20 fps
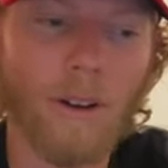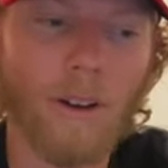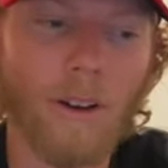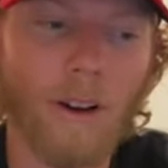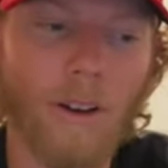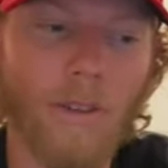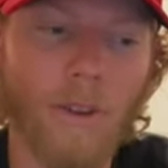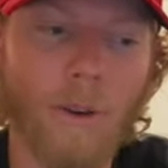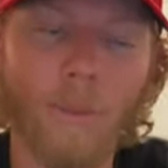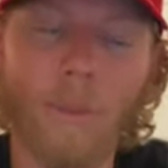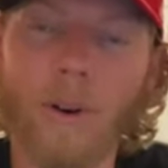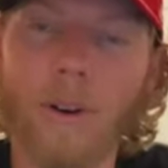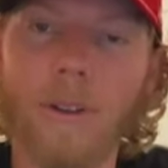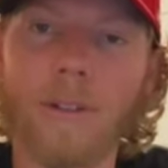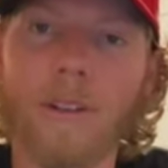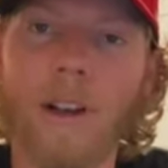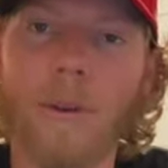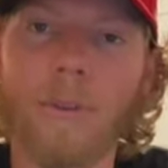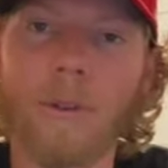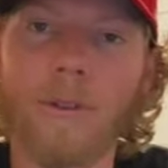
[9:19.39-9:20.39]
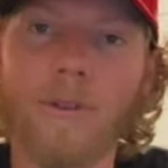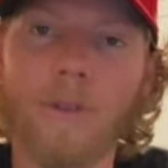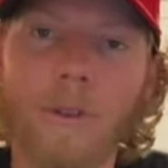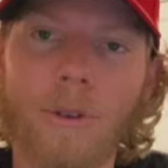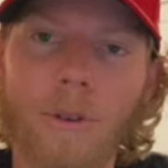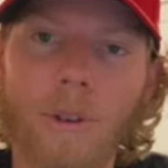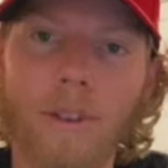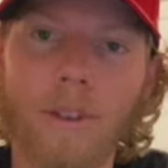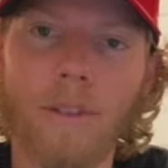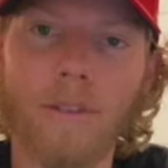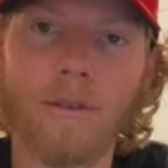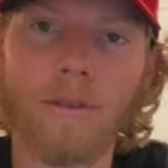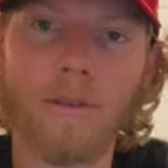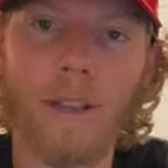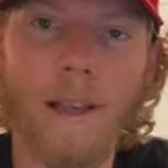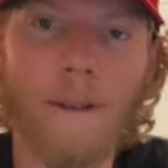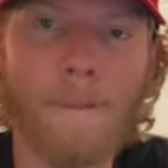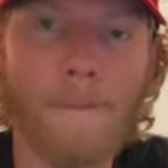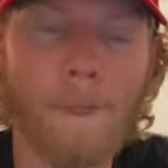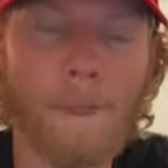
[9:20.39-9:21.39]
of the books I'm reviewing,
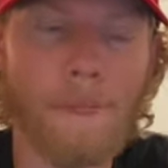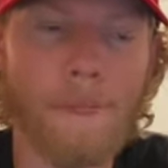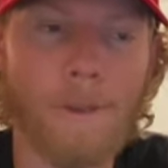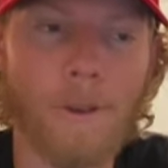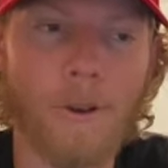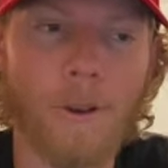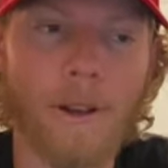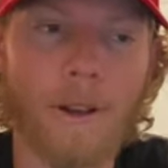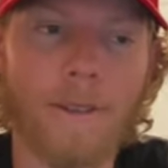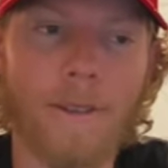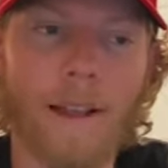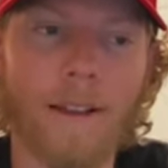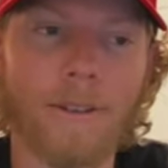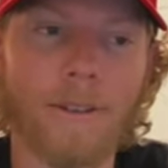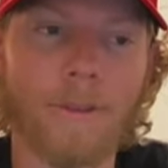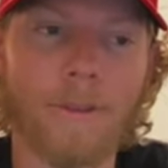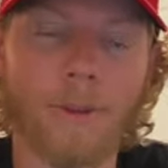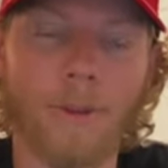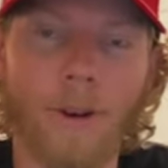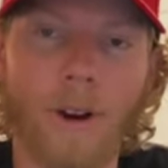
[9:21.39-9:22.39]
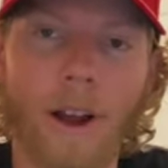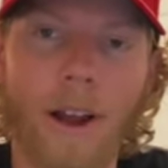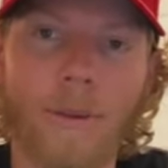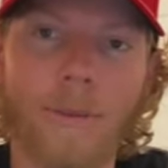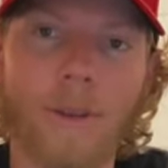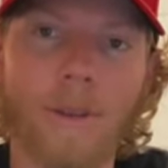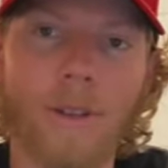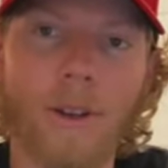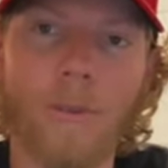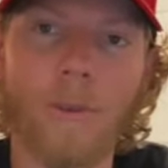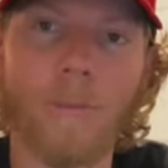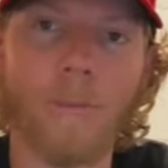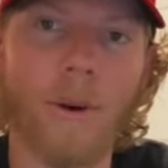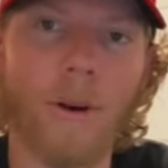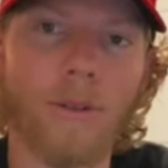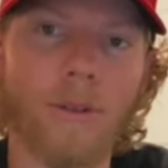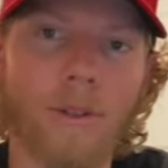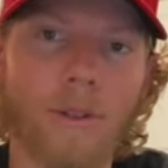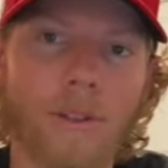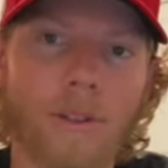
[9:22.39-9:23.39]
you can hit that subscribe because I'll be
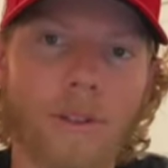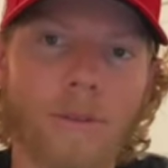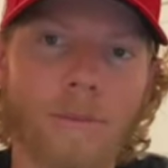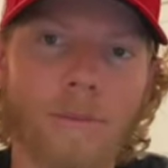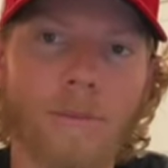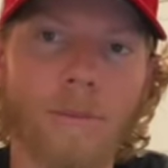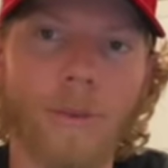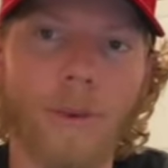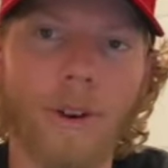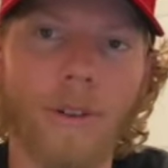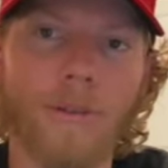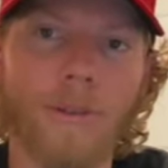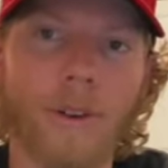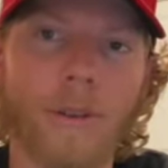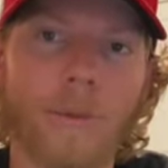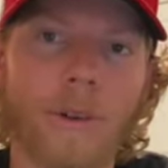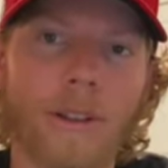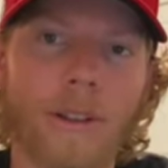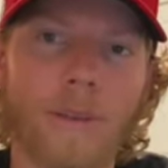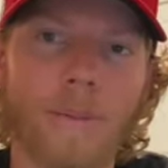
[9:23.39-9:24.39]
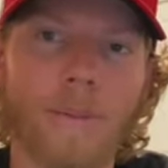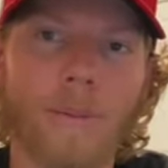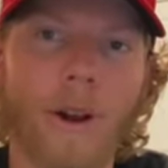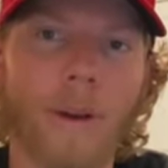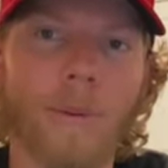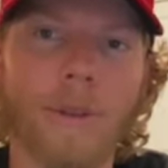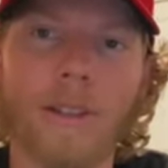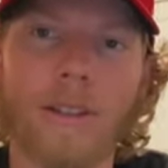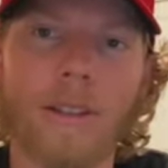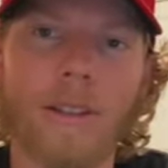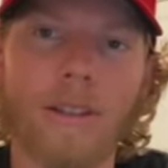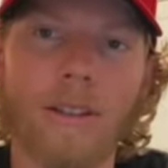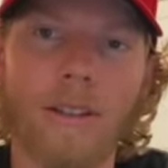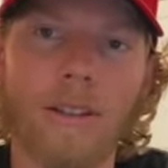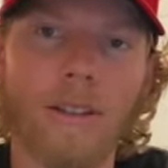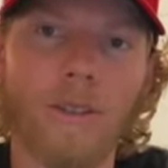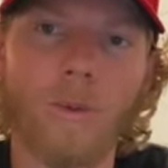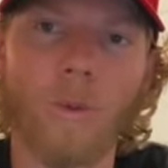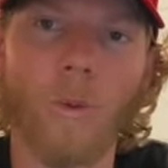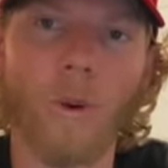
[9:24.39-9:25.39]
posting pretty frequently, probably at
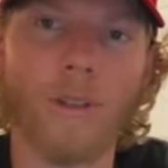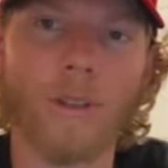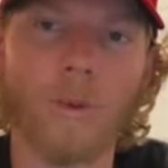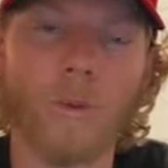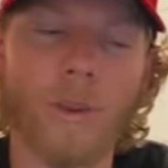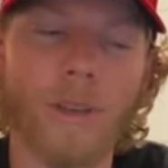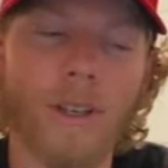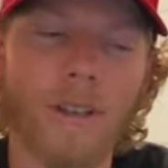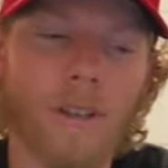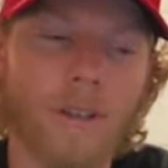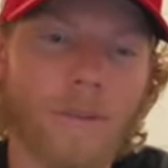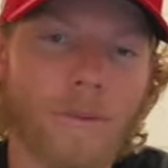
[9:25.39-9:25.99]
least once a week.